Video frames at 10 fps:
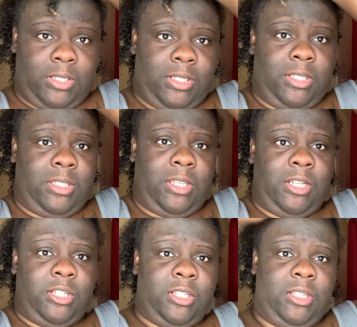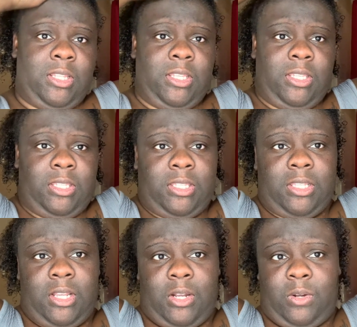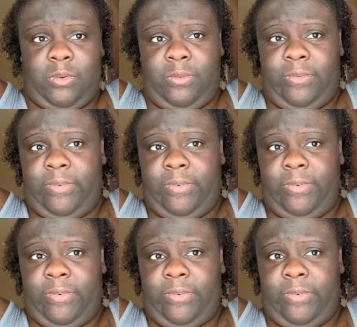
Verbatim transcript: I section this off